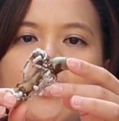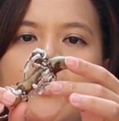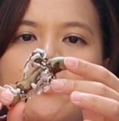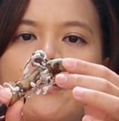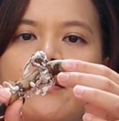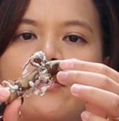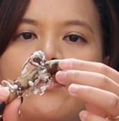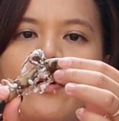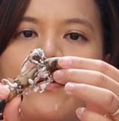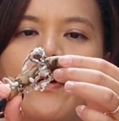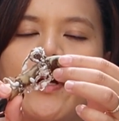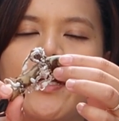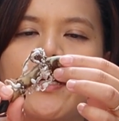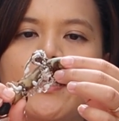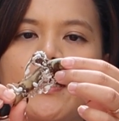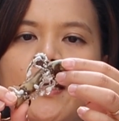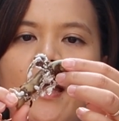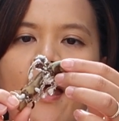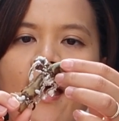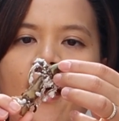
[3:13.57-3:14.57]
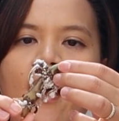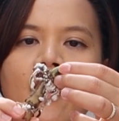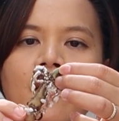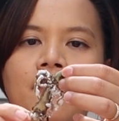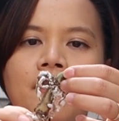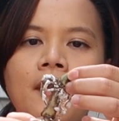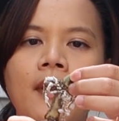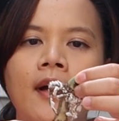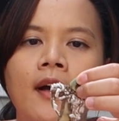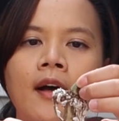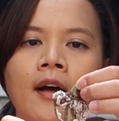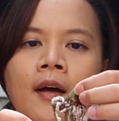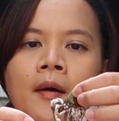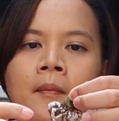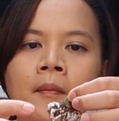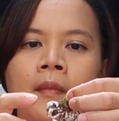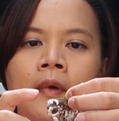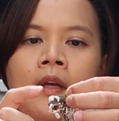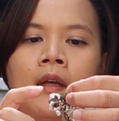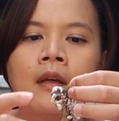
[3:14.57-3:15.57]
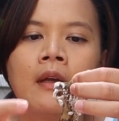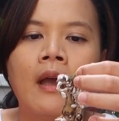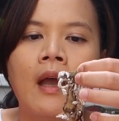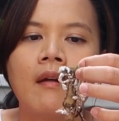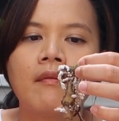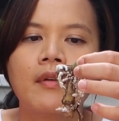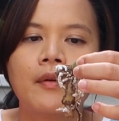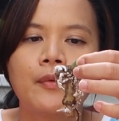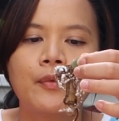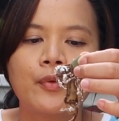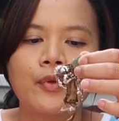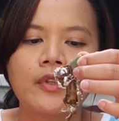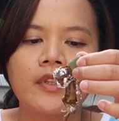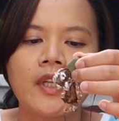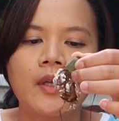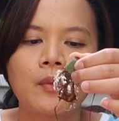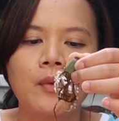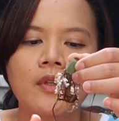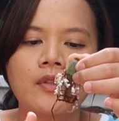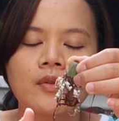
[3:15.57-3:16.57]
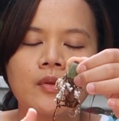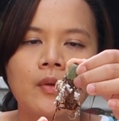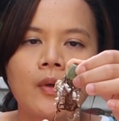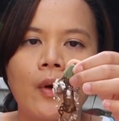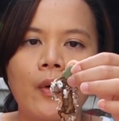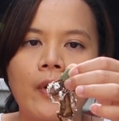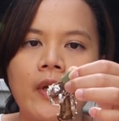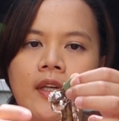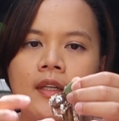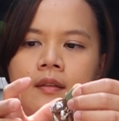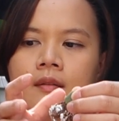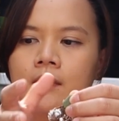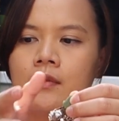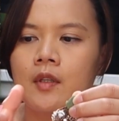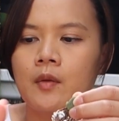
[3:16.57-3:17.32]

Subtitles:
and this already have a root that was growing.